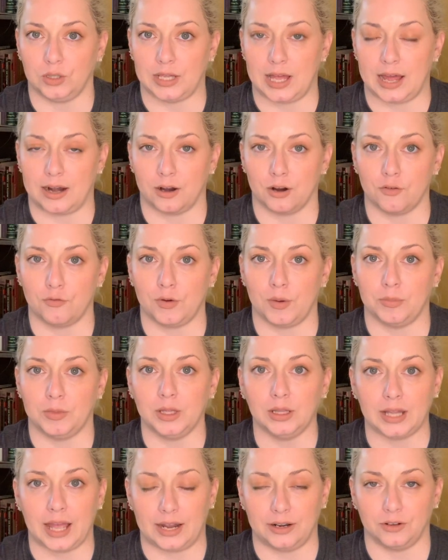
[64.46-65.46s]
letter from the
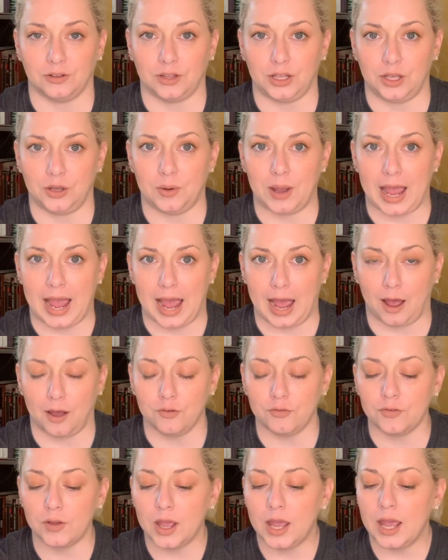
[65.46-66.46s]
lender that you
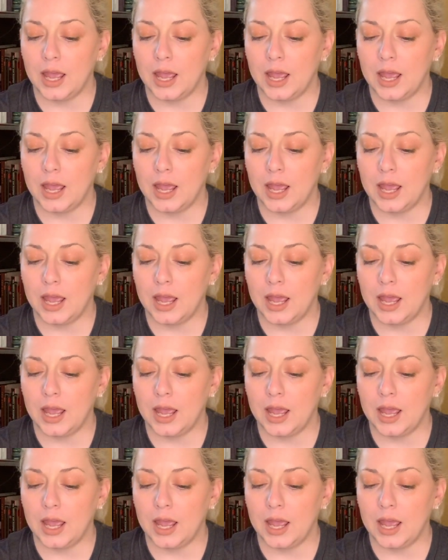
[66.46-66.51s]
have.